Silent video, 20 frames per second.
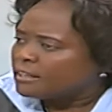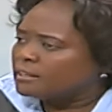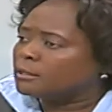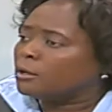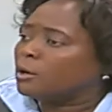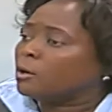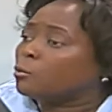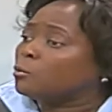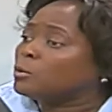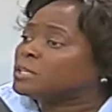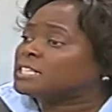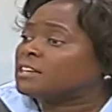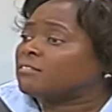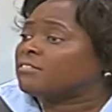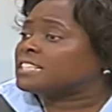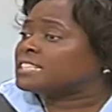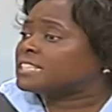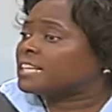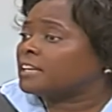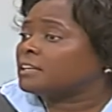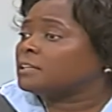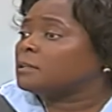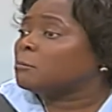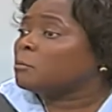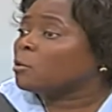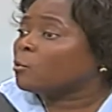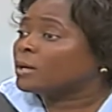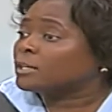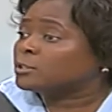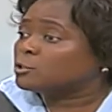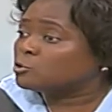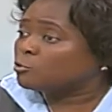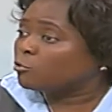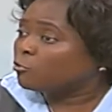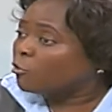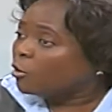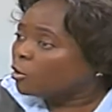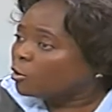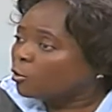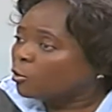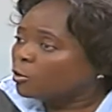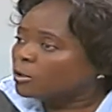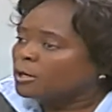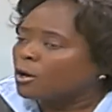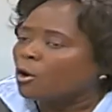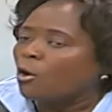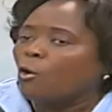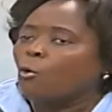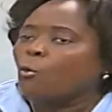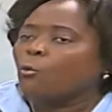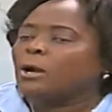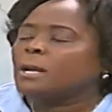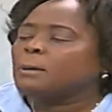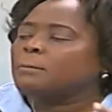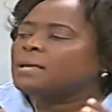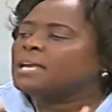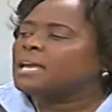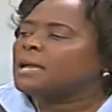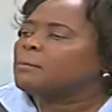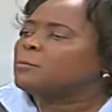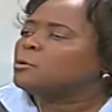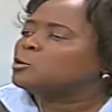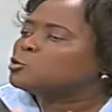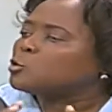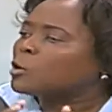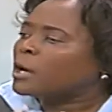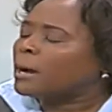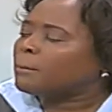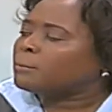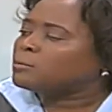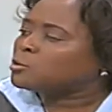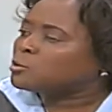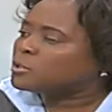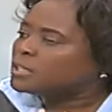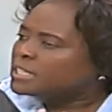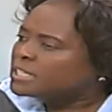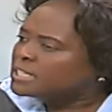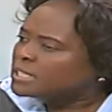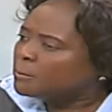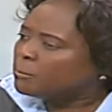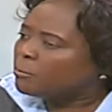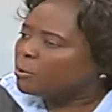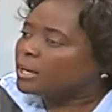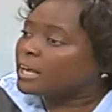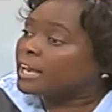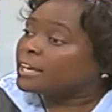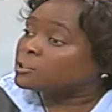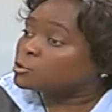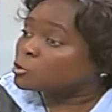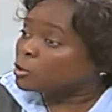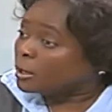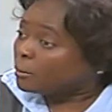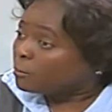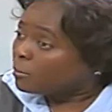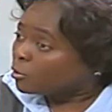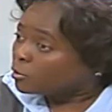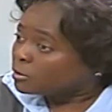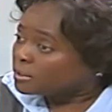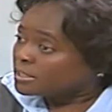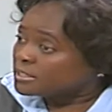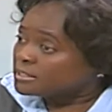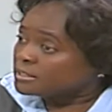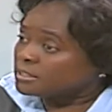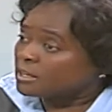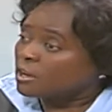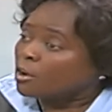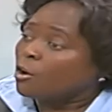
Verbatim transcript: uh, whichever side they may want to fall on, will be able to come to the table and talk about this.